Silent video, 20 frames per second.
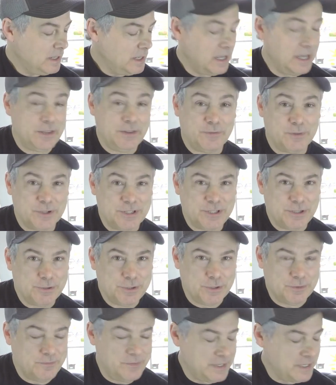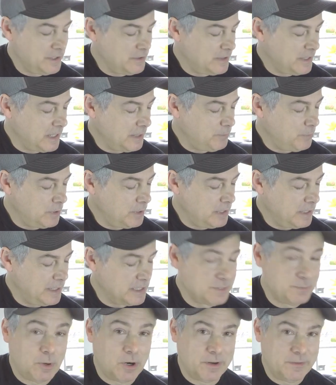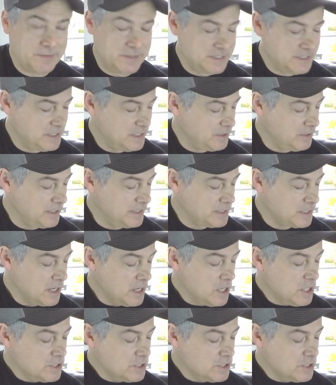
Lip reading: the first YouTube video that I put as part of this series.